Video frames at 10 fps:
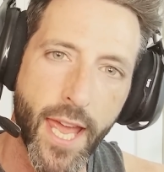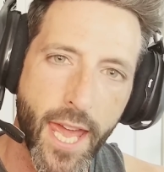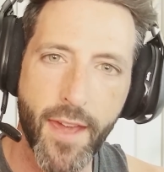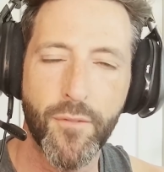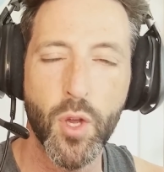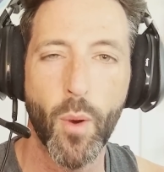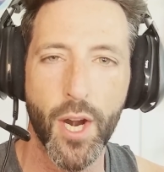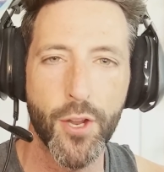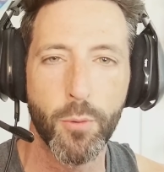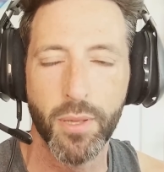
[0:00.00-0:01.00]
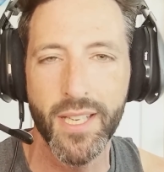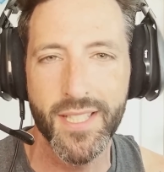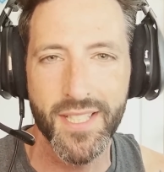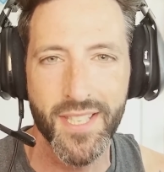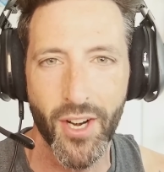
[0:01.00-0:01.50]
If you are new, please
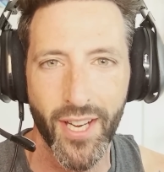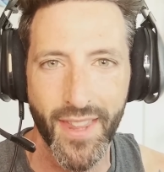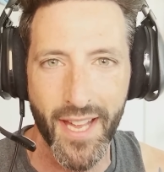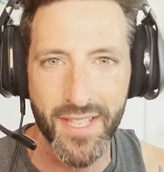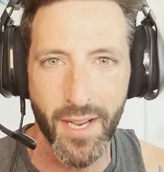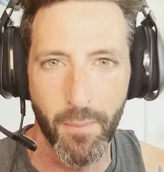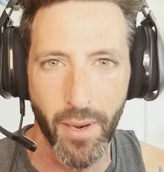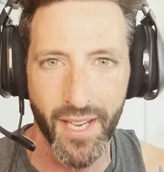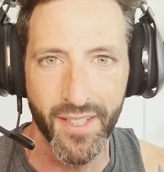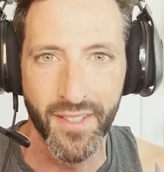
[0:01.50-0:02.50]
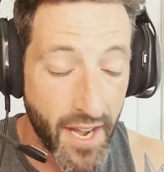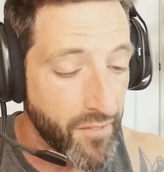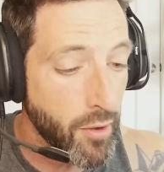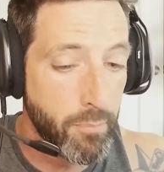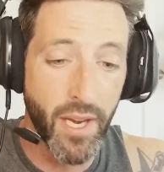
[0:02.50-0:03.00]
consider hitting that sub button. And if
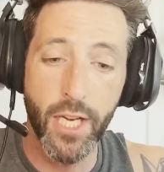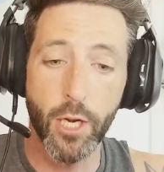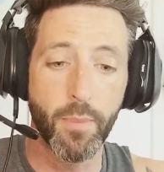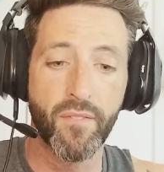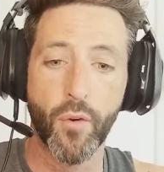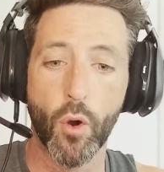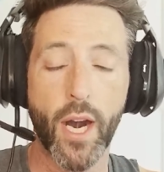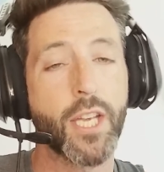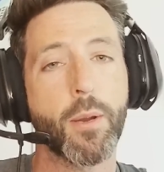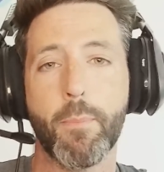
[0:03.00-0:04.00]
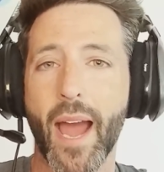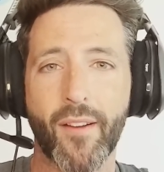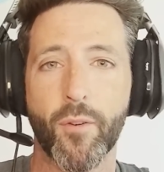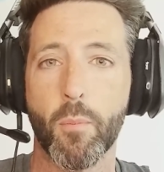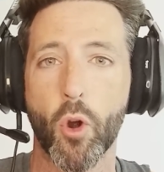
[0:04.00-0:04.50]
you've been here before and you're
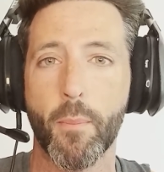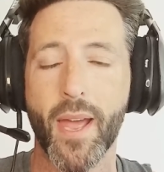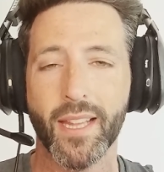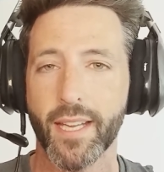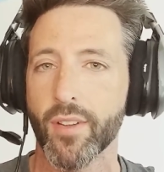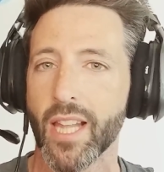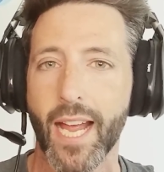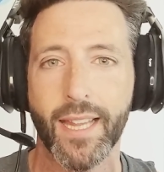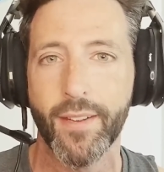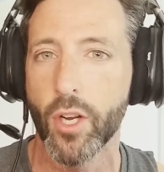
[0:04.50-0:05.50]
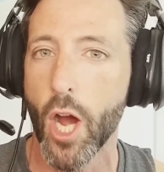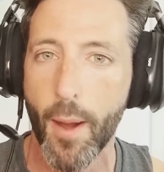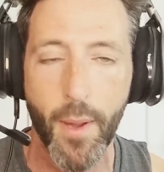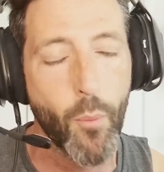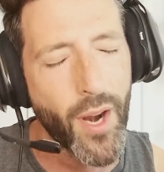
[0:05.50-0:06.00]
back for more, man, leave a like, leave a
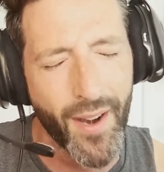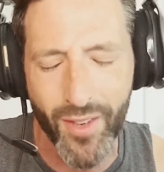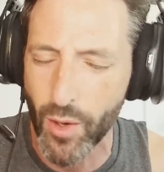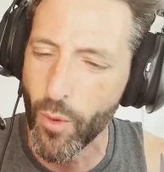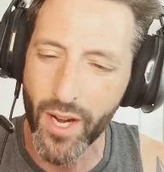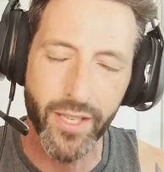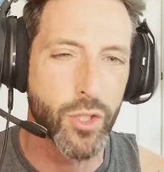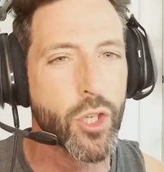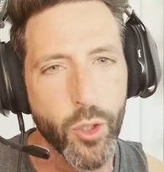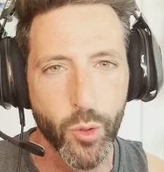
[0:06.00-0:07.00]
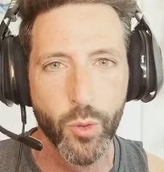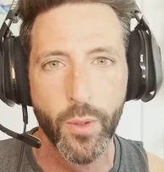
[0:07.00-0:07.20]
comment, whatever you want to do.